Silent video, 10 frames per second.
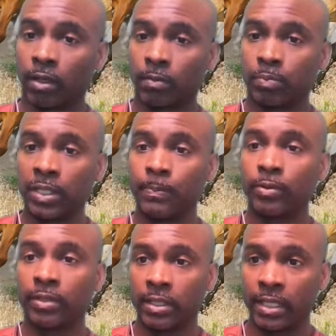
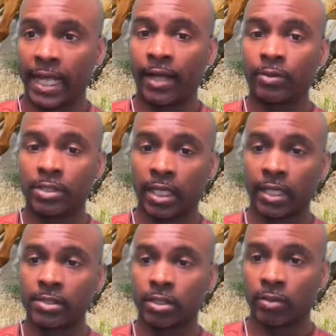People
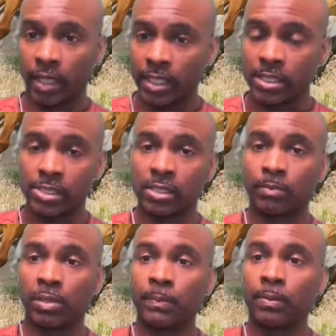nowadays are crazy.
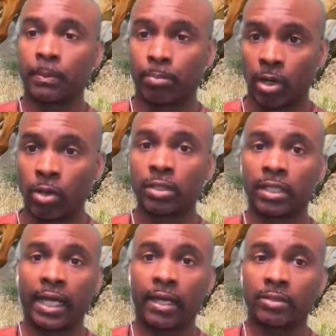People are broken
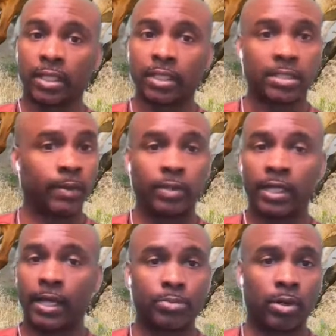nowadays. They were
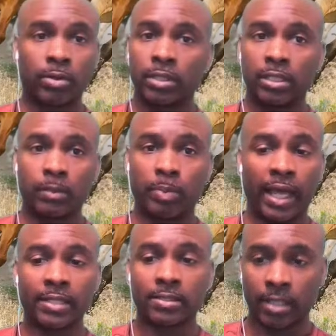not broken in the
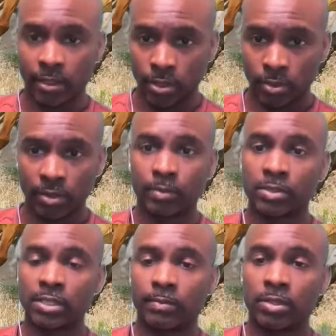past. They knew there
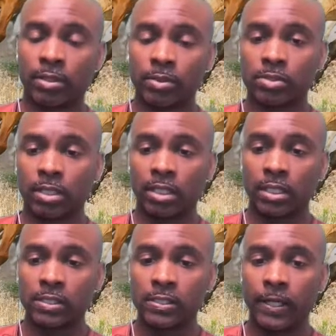was something to those
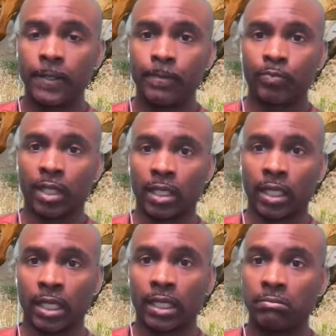things, and
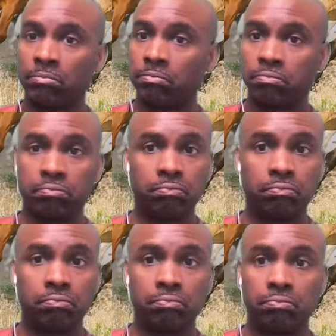they
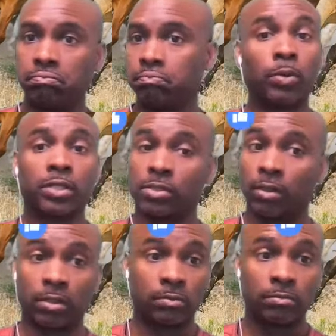focused
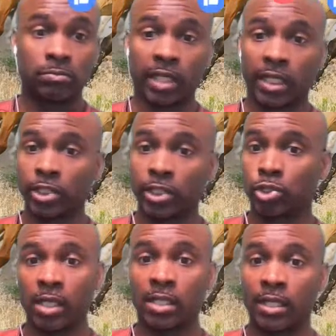on it. They
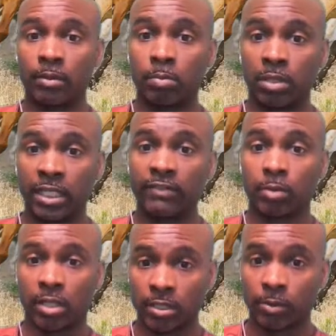trusted in it and believed it
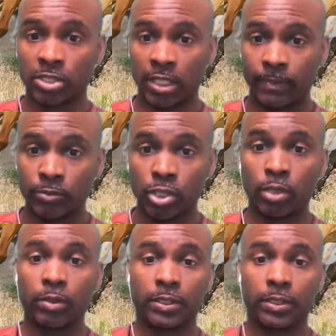because there was something to
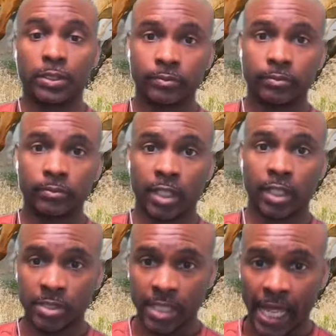it. There
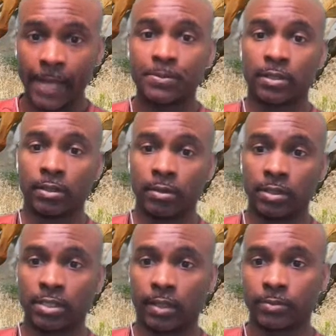was absolutely
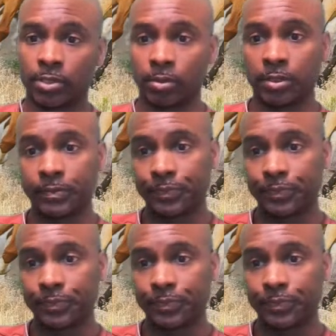something to it.